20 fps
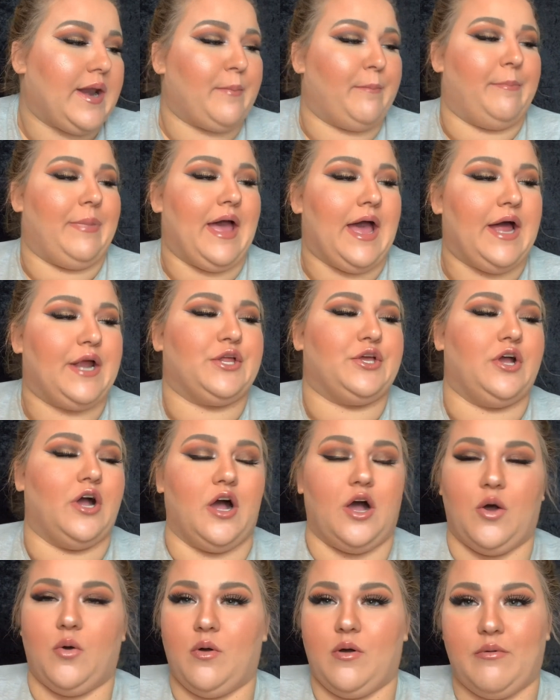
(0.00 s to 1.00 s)
a bad
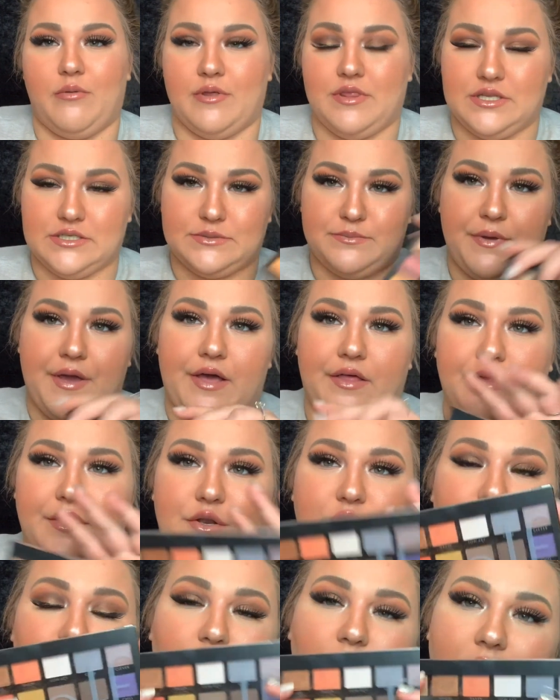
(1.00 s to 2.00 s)
go with this
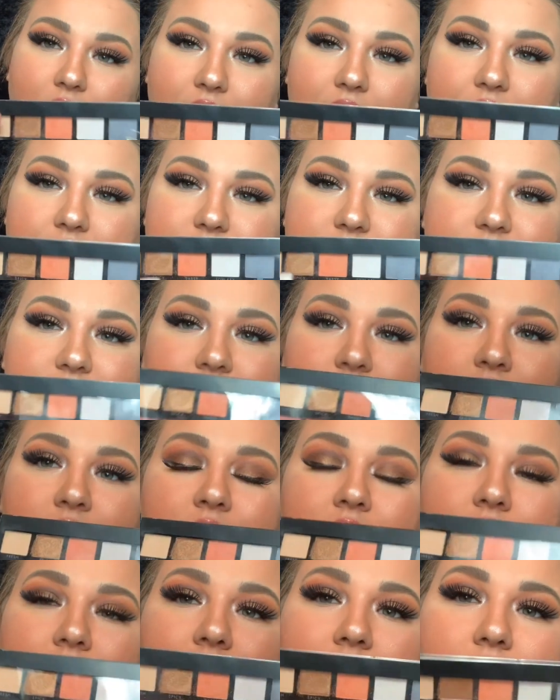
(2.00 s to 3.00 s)
palette or what.
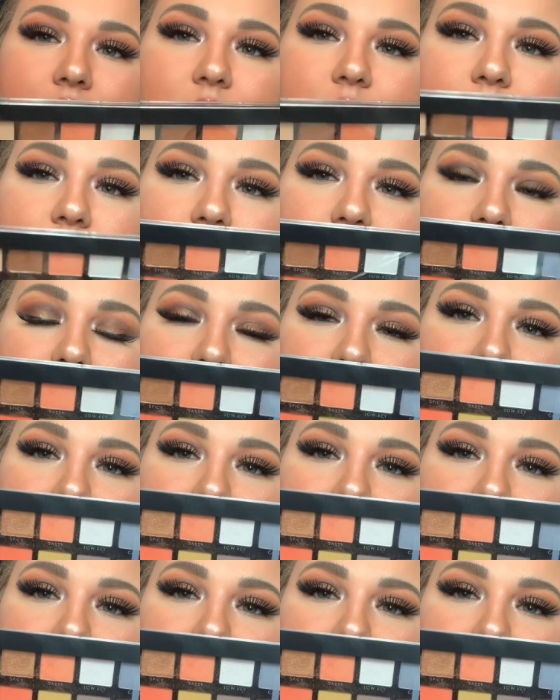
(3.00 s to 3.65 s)
I